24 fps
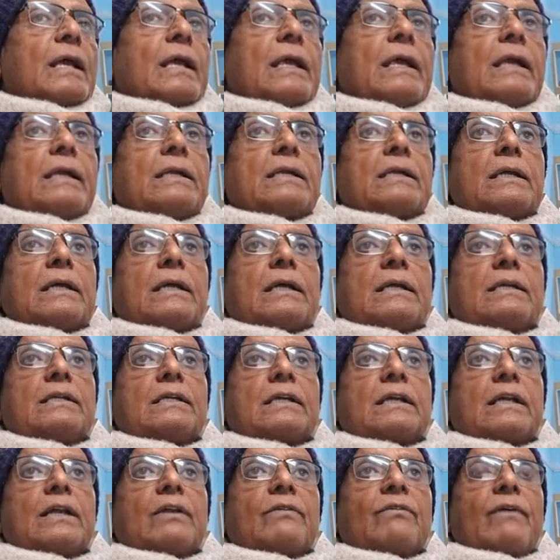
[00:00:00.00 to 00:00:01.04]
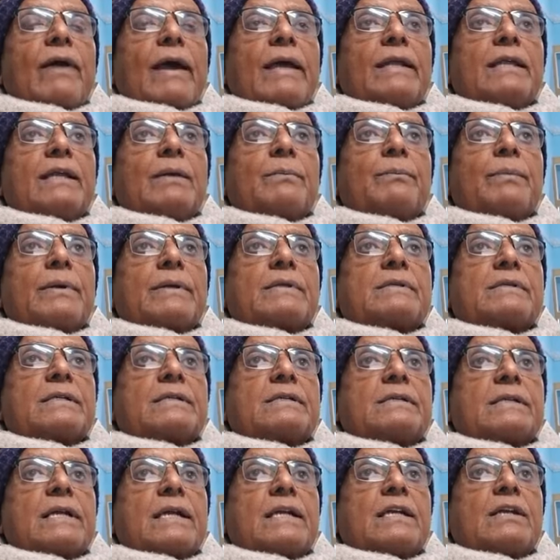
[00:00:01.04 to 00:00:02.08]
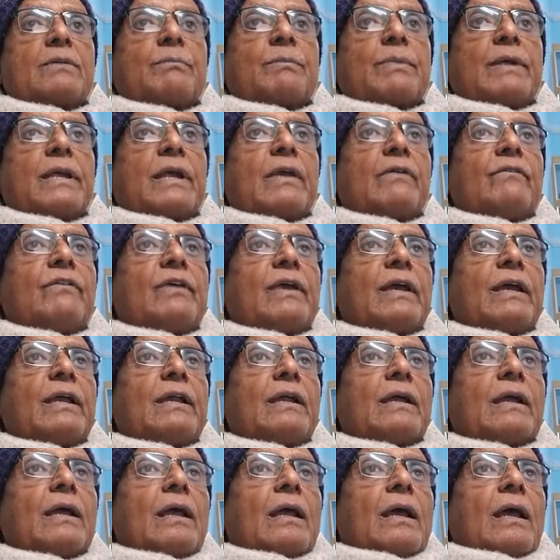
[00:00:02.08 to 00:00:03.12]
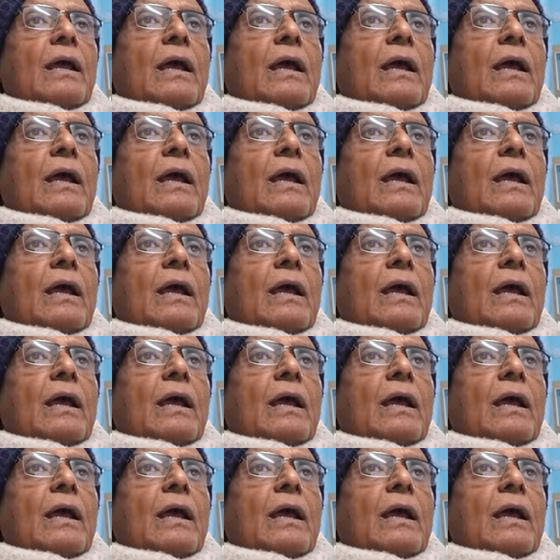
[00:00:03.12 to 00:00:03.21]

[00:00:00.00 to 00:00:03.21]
it signifies a persistent behavior